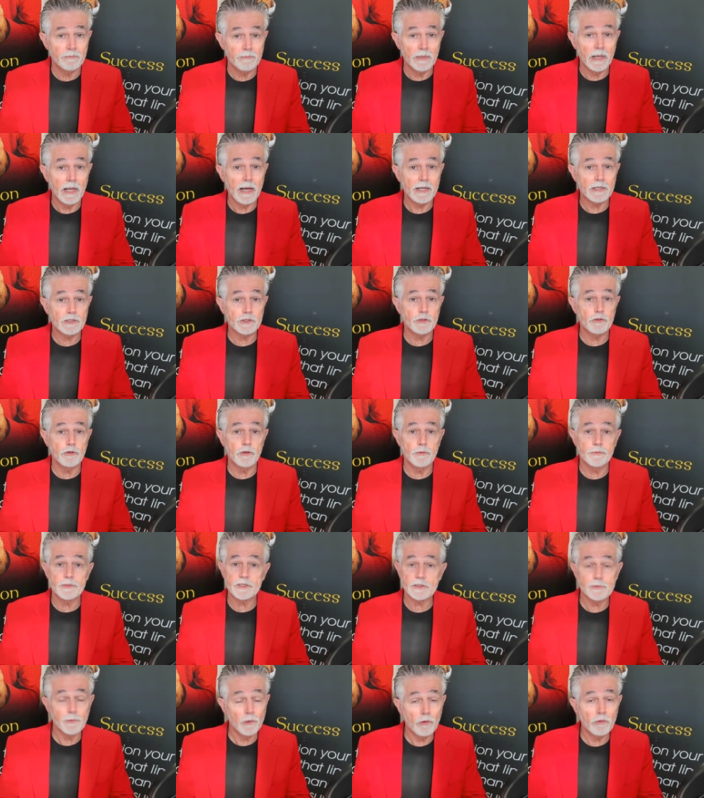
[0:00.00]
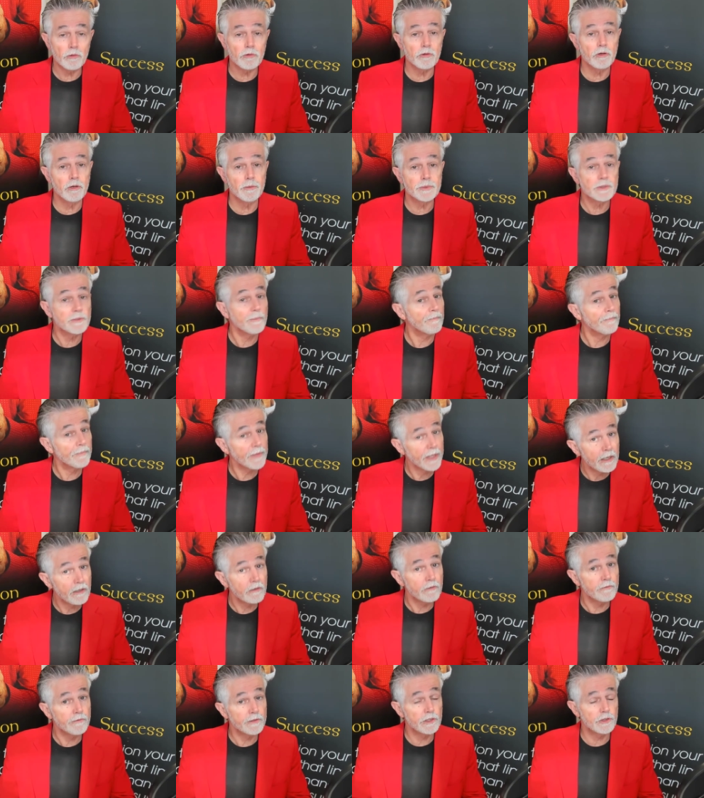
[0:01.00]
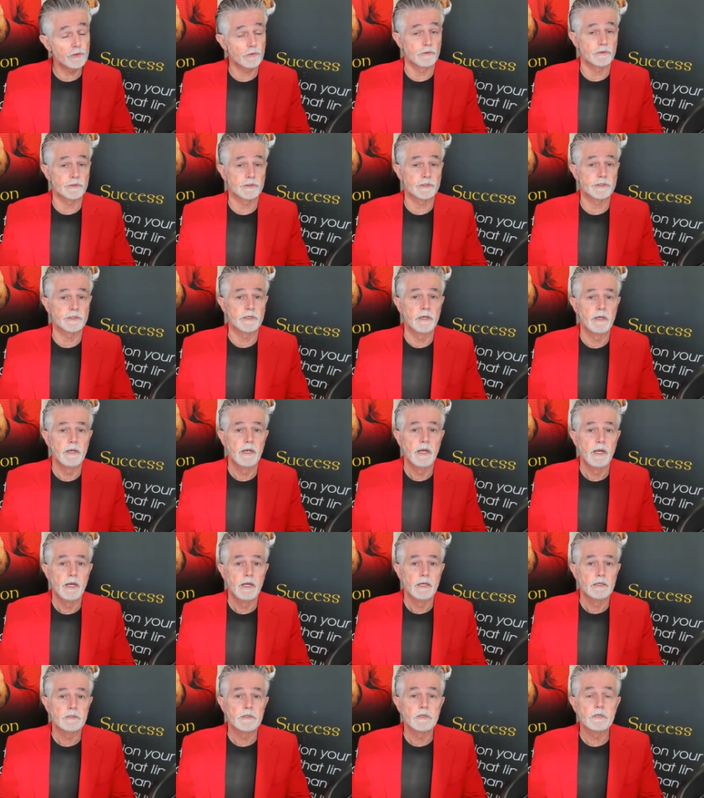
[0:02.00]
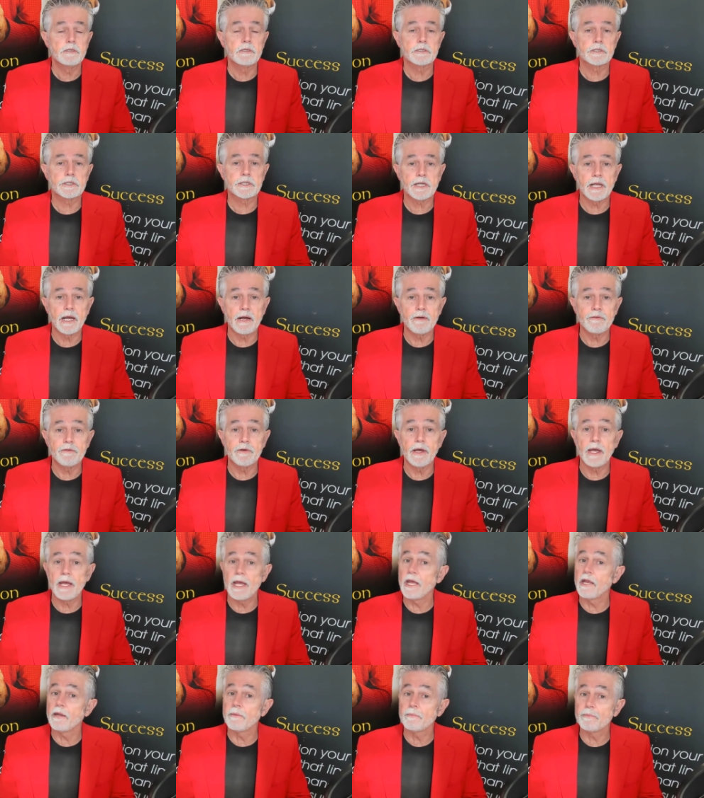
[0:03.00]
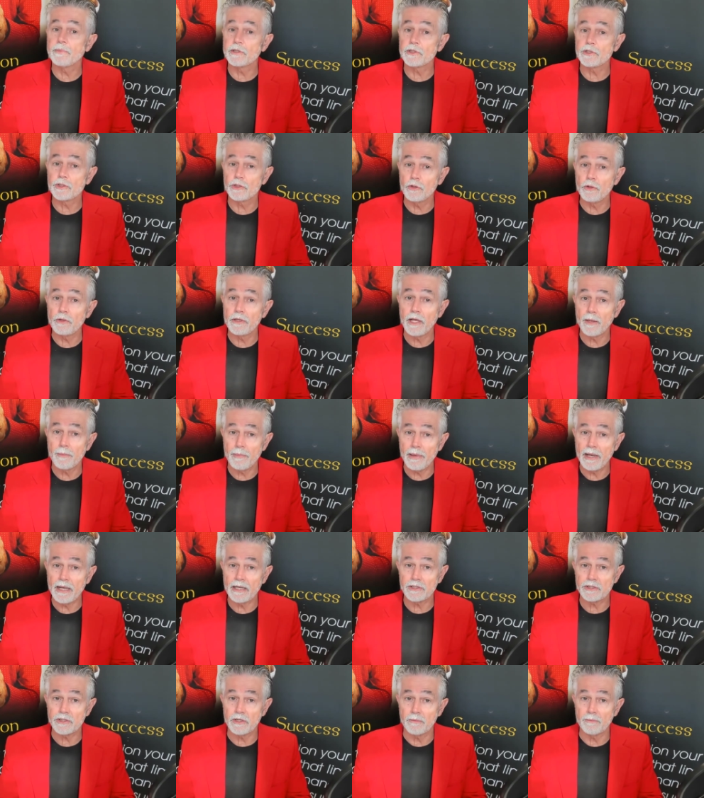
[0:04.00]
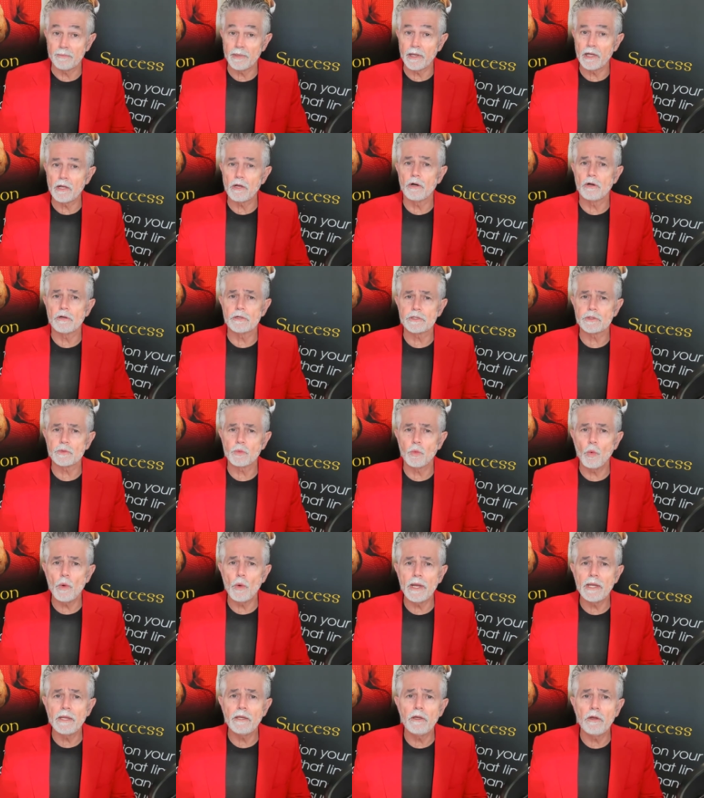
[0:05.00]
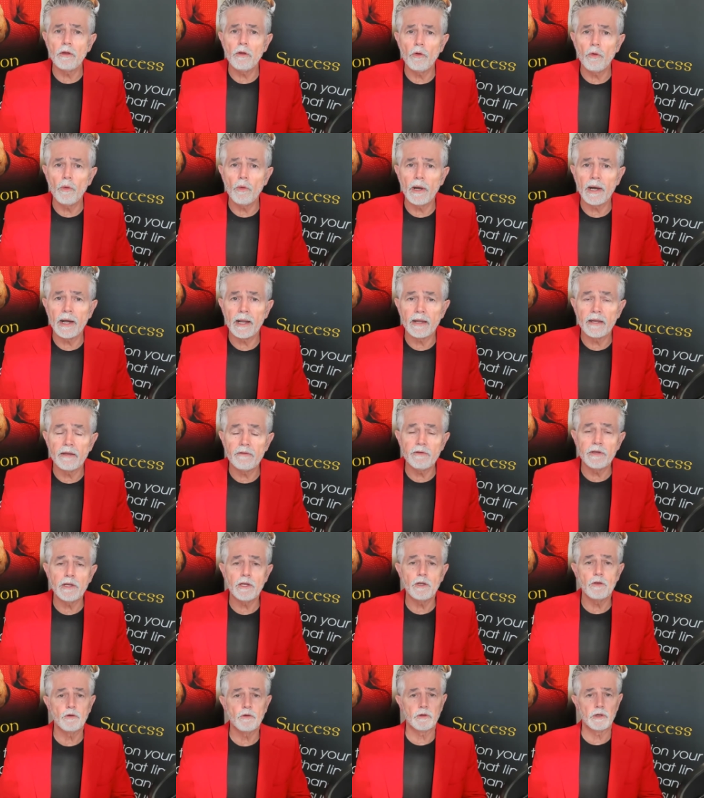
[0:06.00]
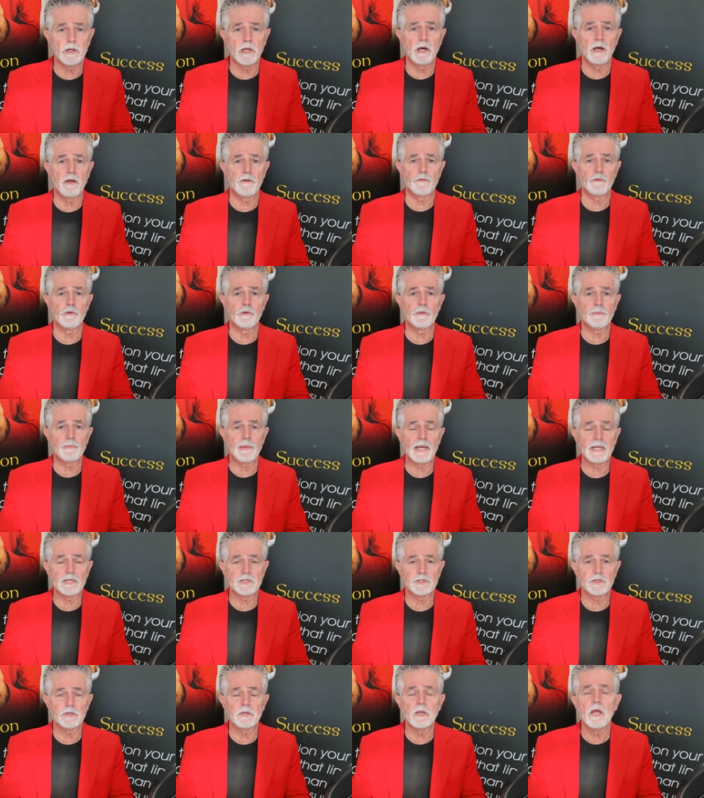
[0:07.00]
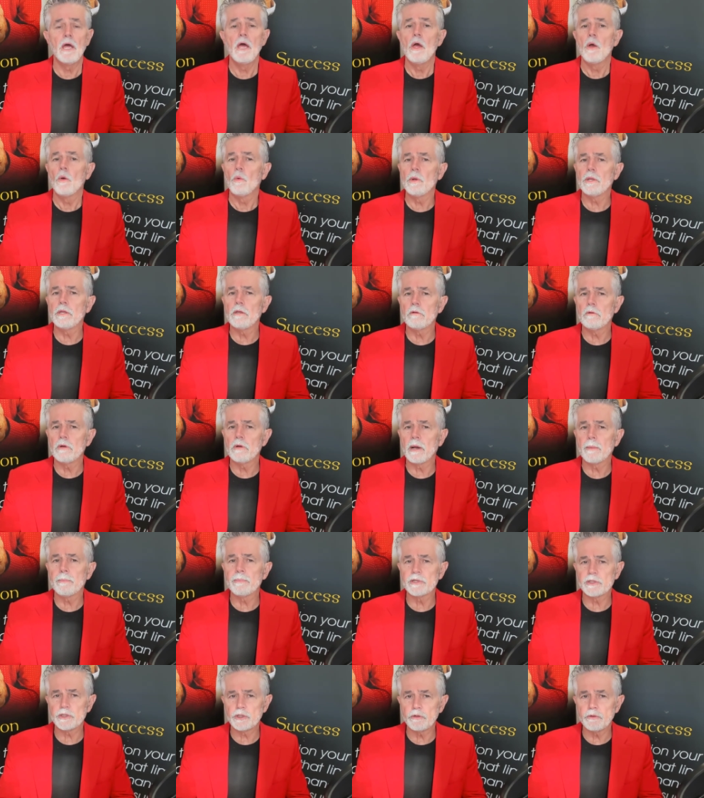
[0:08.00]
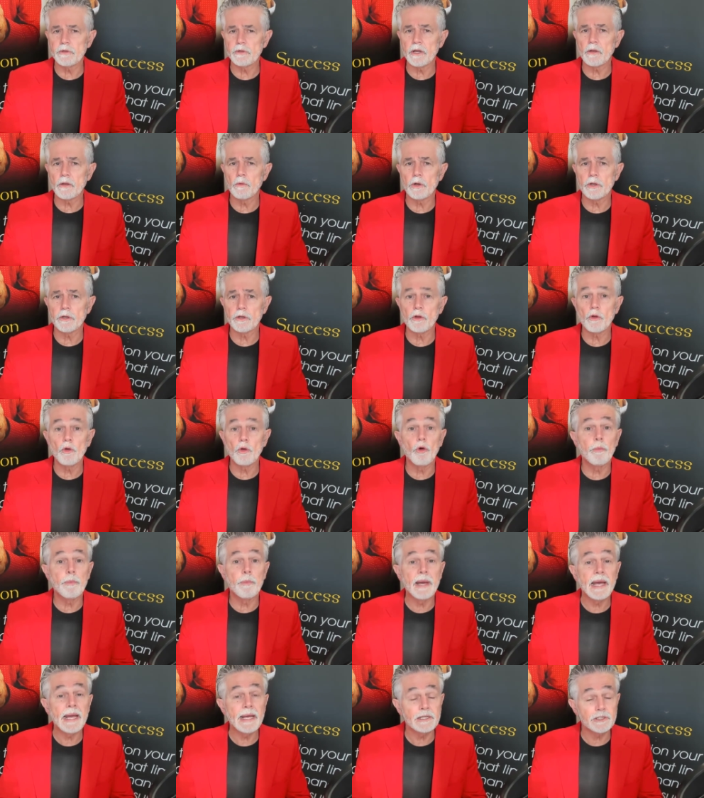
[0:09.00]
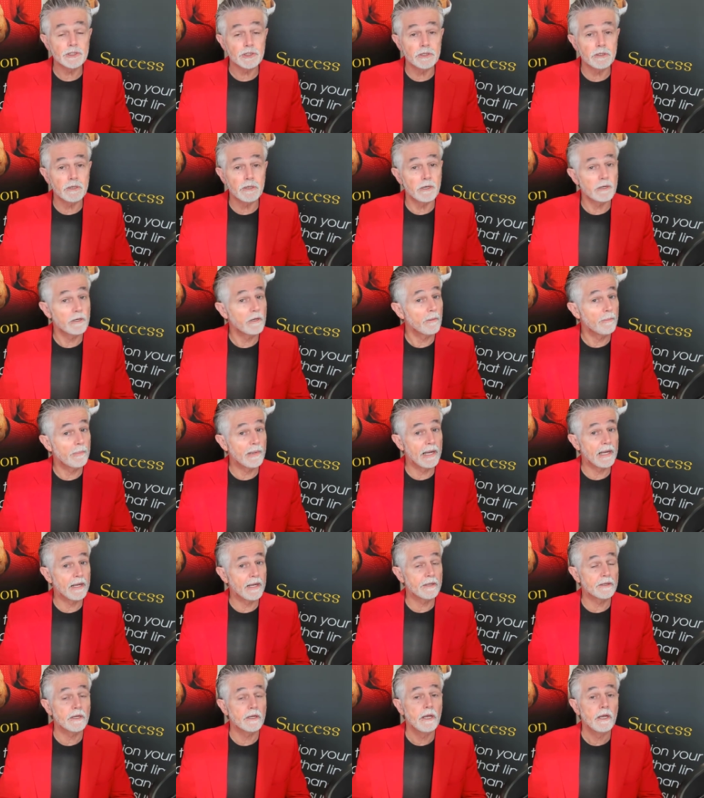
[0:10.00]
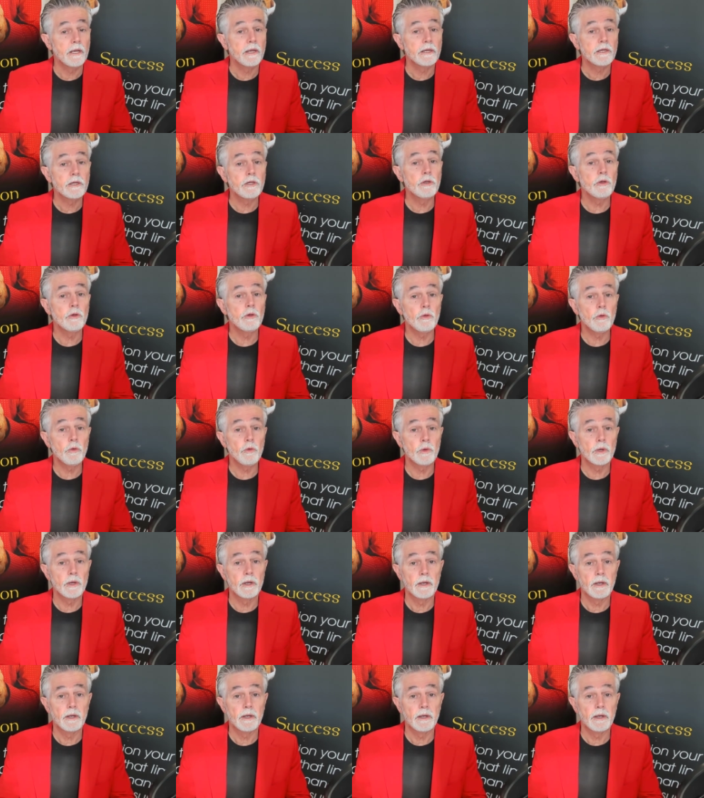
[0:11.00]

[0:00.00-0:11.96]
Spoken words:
large groups, small groups, individuals, to discover and pursue their passion. Because when you are living your life with passion, when you are pursuing what you're passionate about, you